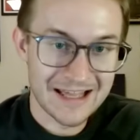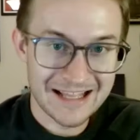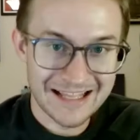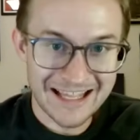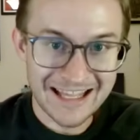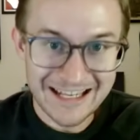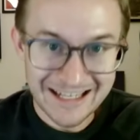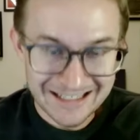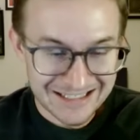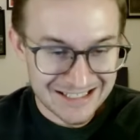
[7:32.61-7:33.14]

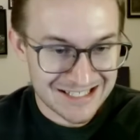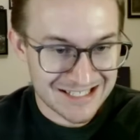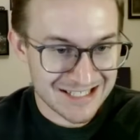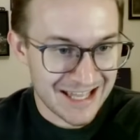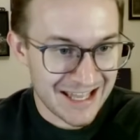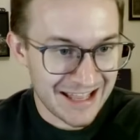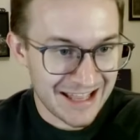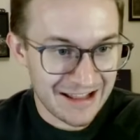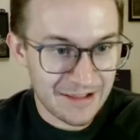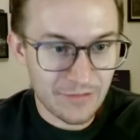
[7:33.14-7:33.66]
getting to
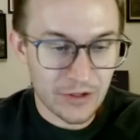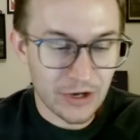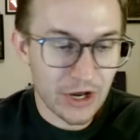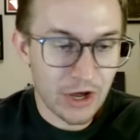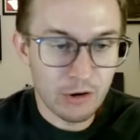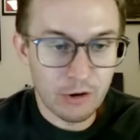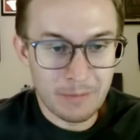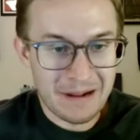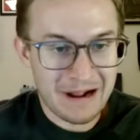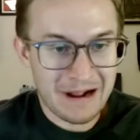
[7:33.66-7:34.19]
stay in the know
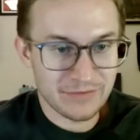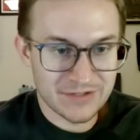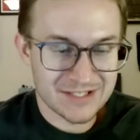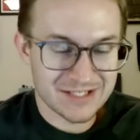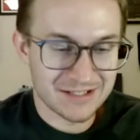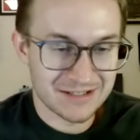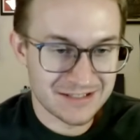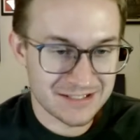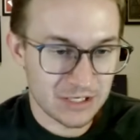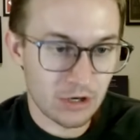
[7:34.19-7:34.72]
about the
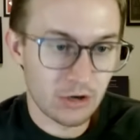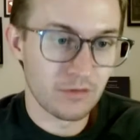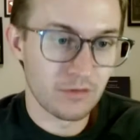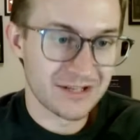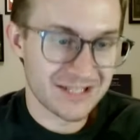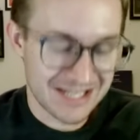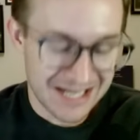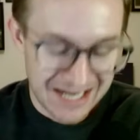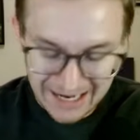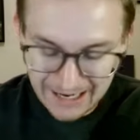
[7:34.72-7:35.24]
Suns all the
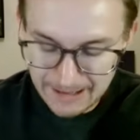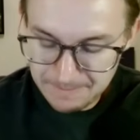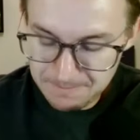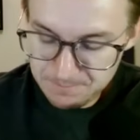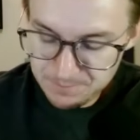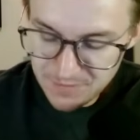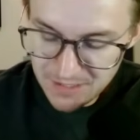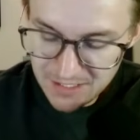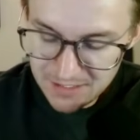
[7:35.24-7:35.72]
time.